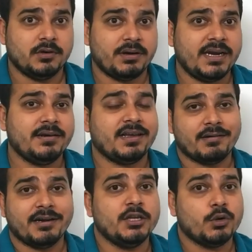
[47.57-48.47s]
right,
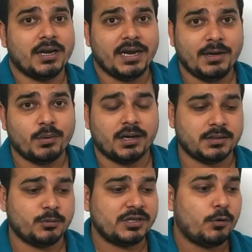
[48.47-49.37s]
recurrent neural network,
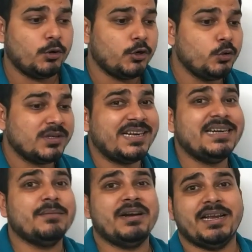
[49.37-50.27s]
suppose I want to do a
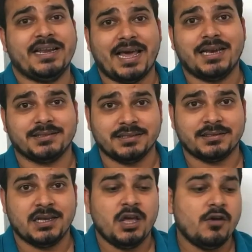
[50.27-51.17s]
sentiment
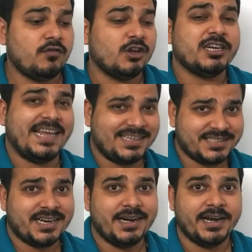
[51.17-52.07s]
analysis for the
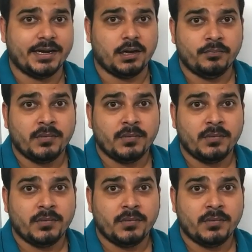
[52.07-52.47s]
text data.